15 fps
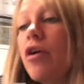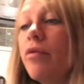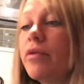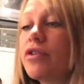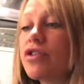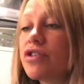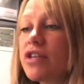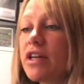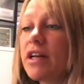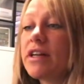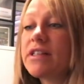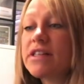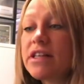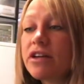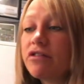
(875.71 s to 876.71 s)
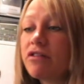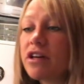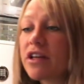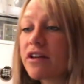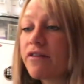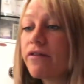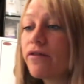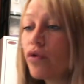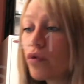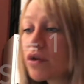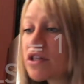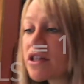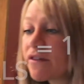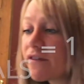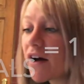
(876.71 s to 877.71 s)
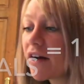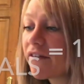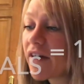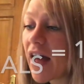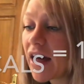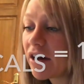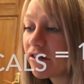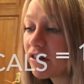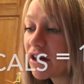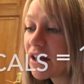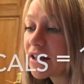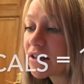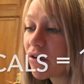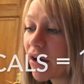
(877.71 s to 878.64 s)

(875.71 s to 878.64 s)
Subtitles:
which has seen a decrease of 45 calories.